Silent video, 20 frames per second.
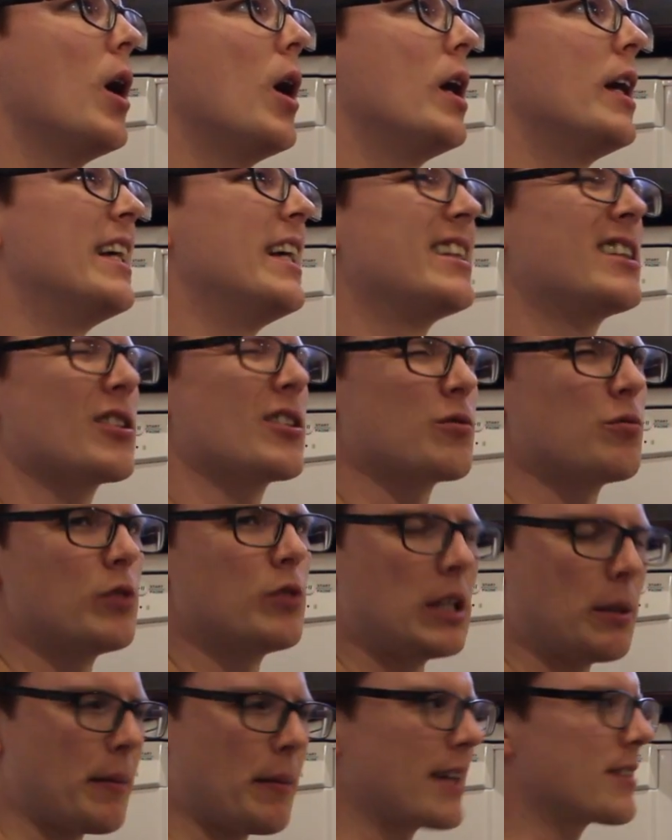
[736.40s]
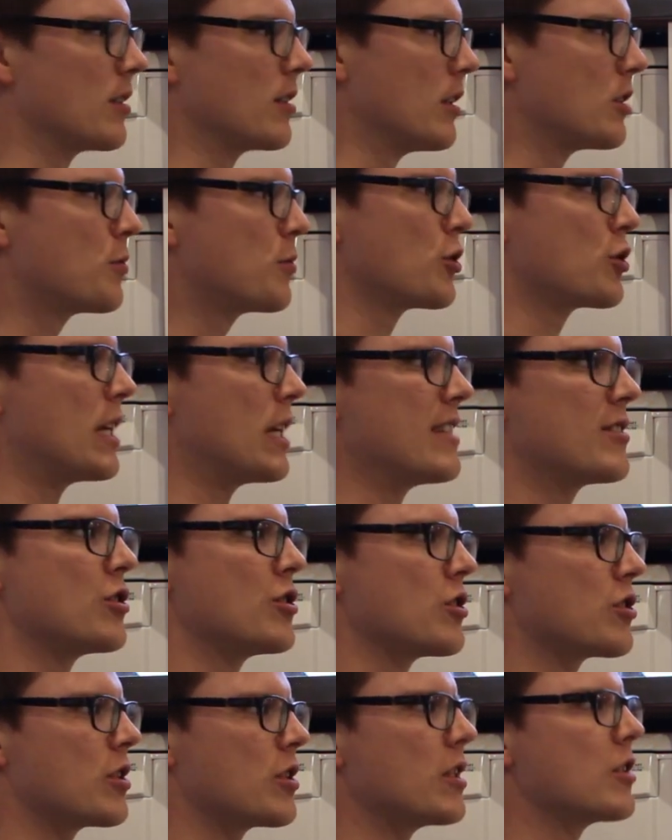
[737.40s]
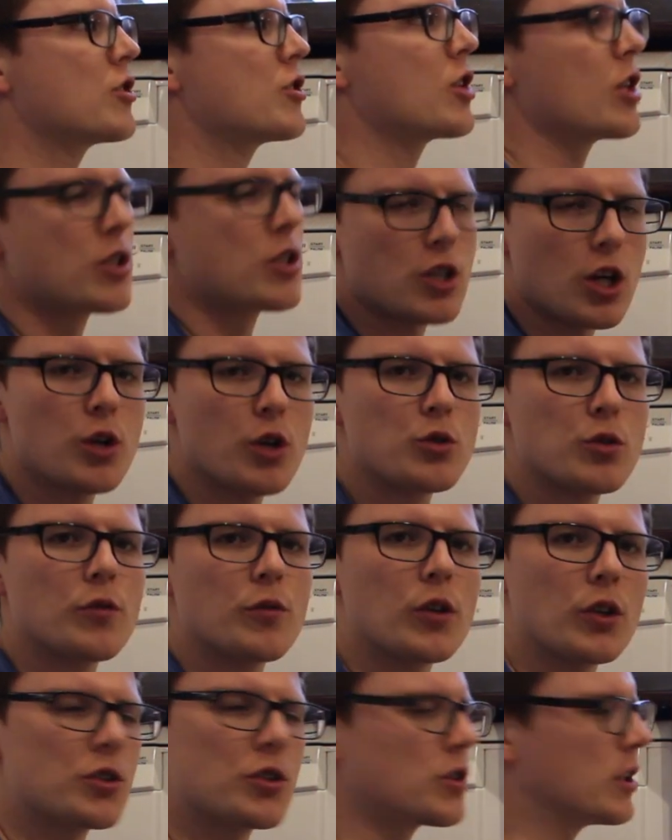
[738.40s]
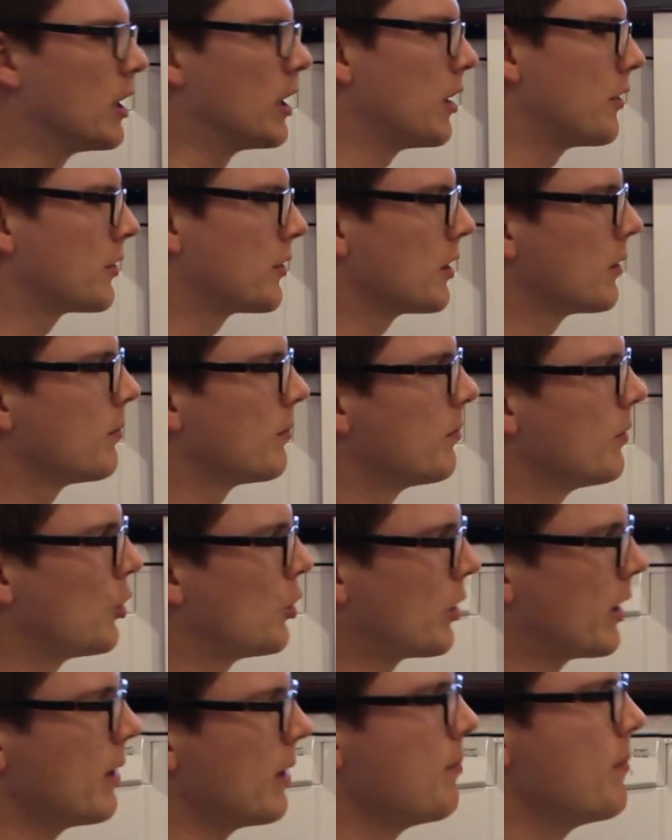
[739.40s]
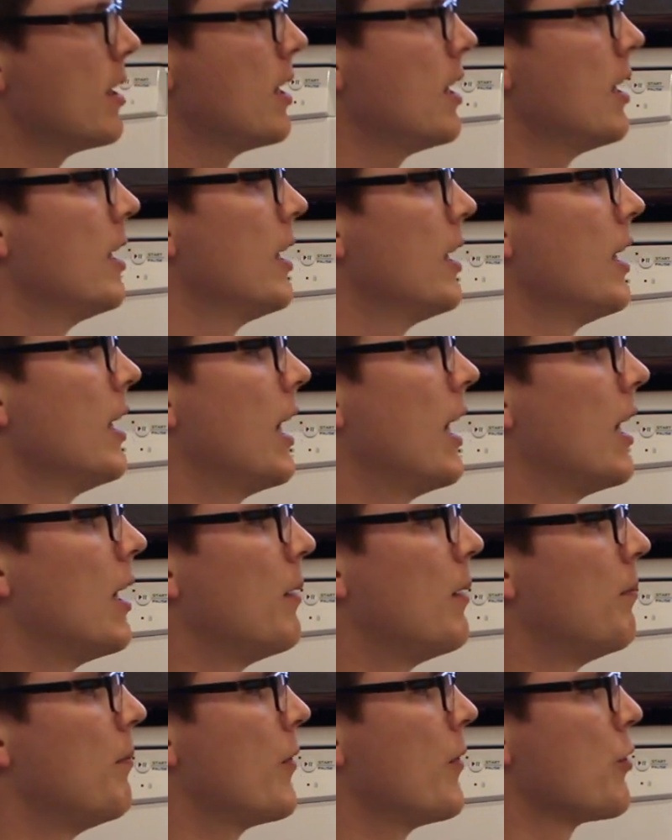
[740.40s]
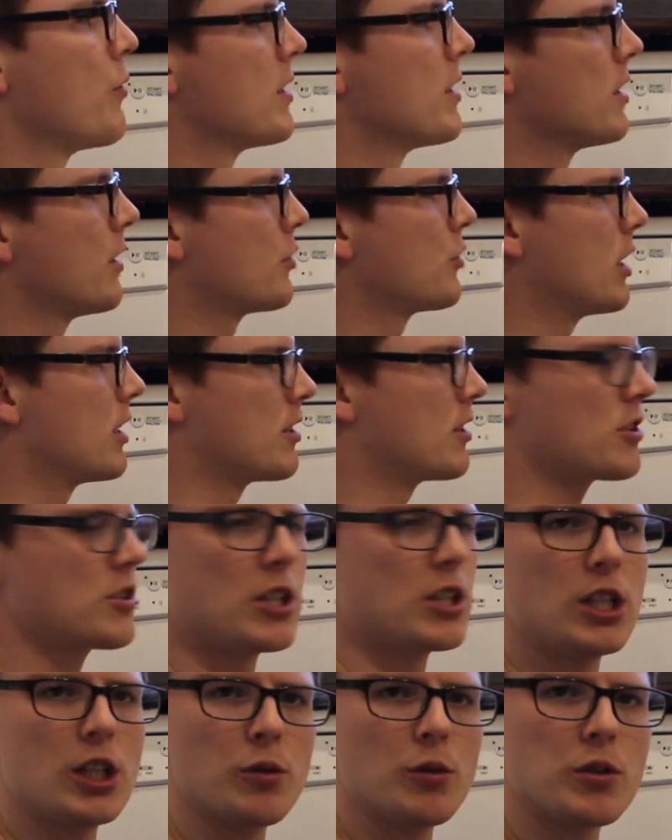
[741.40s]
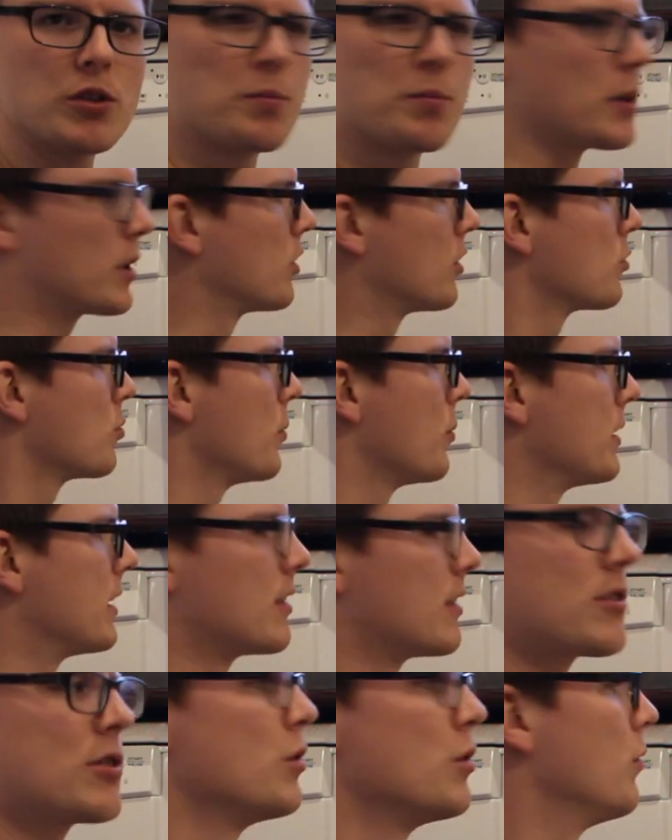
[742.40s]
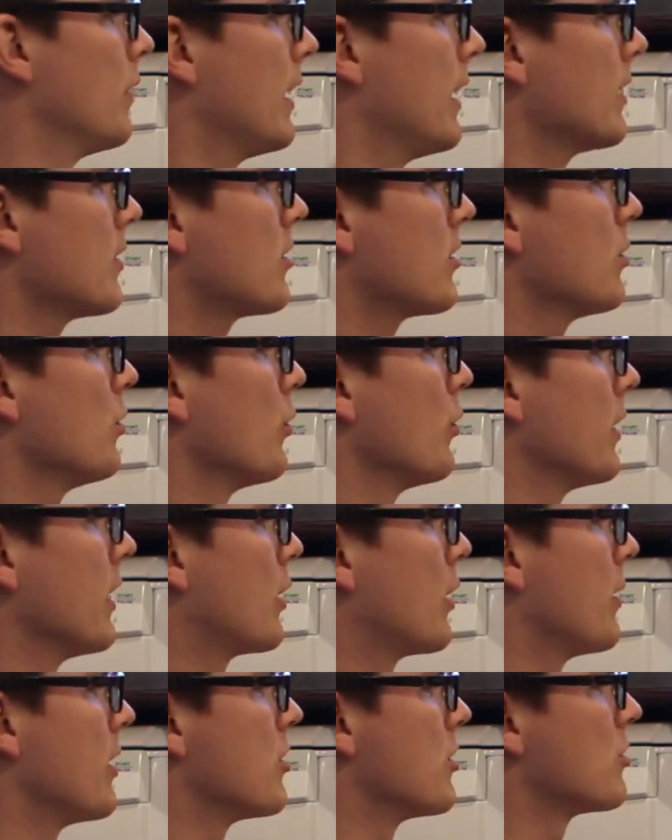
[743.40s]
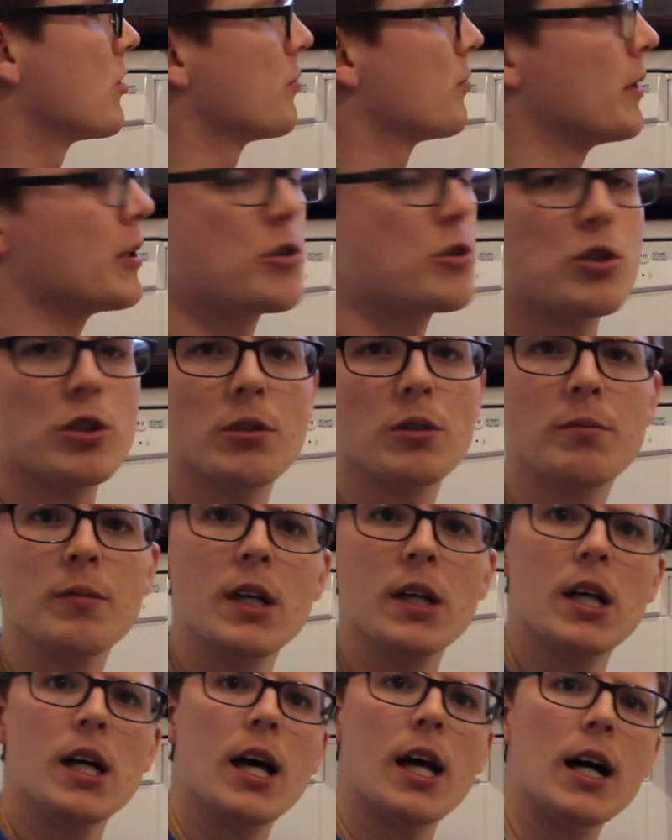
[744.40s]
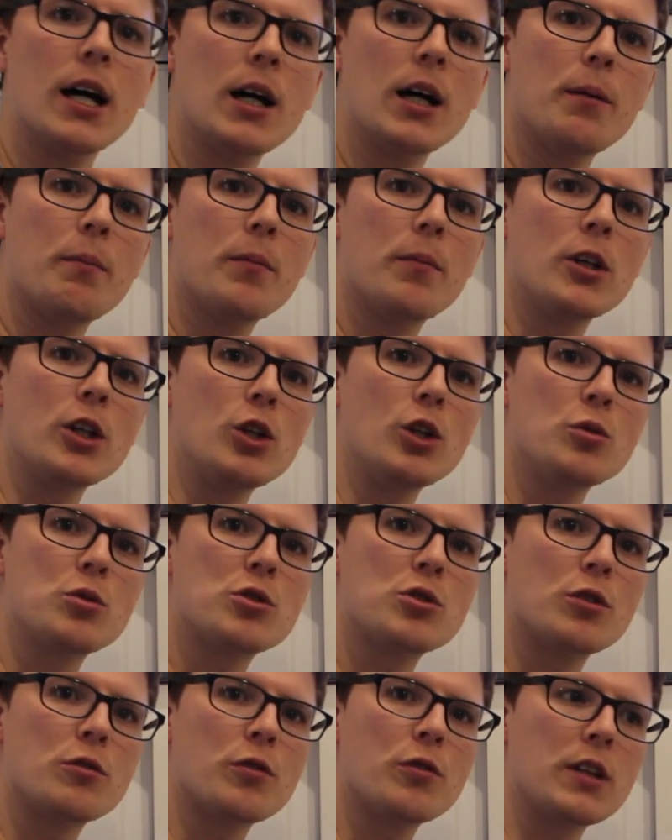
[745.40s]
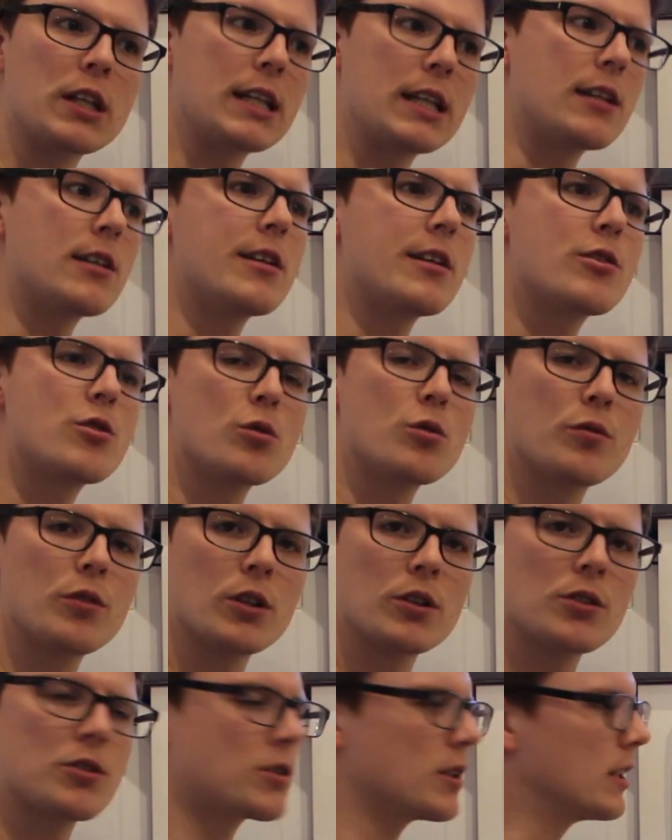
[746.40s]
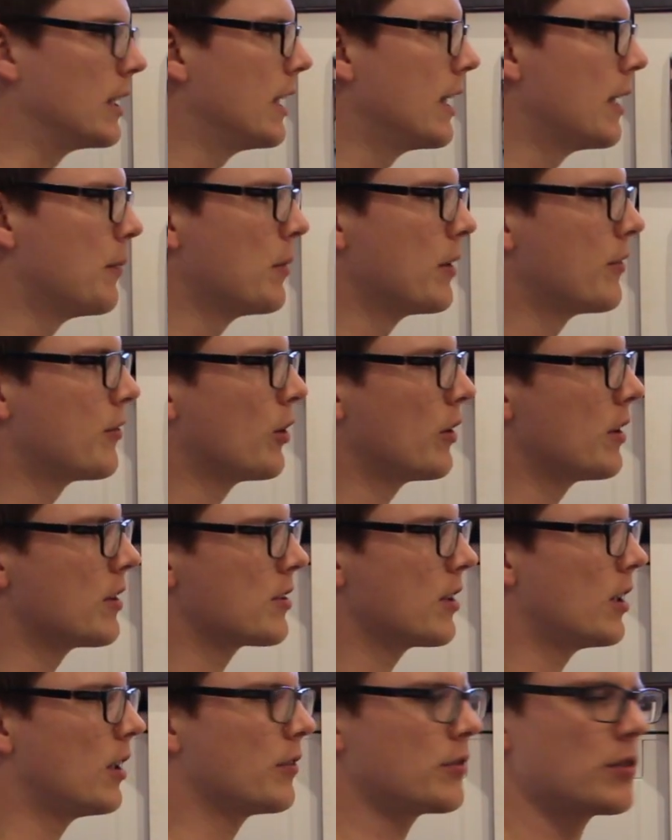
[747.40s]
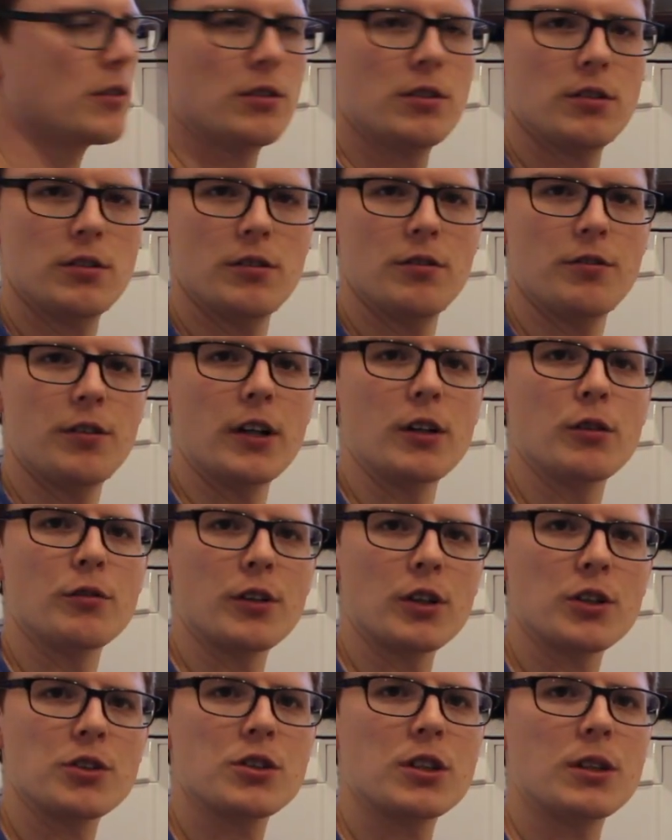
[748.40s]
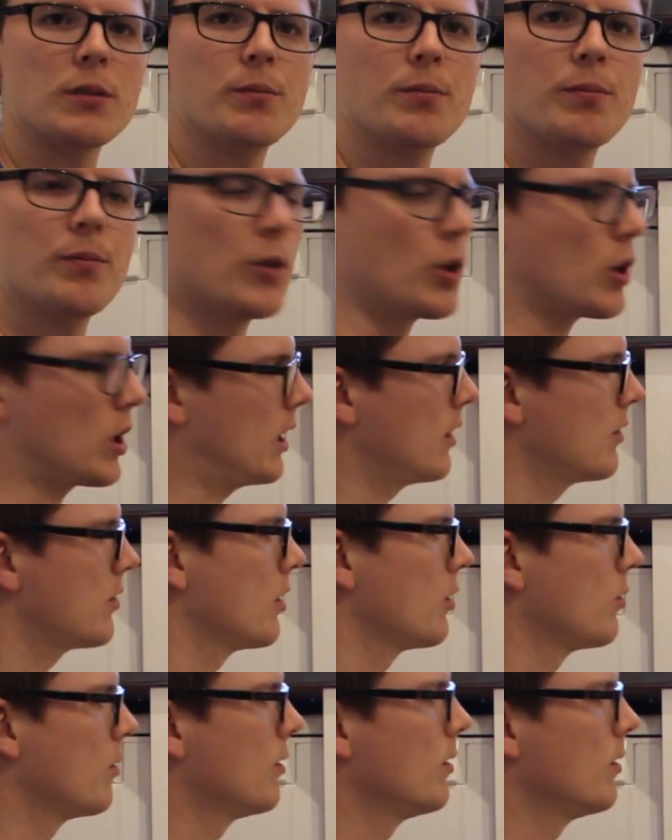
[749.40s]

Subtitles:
It doesn't really matter. It's just the total velocity after. Okay. The reason I've changed this to u is because when we did SUVAT, or the equations of motion, u stood for the initial velocity, and then we've got this after final velocity. Okay, so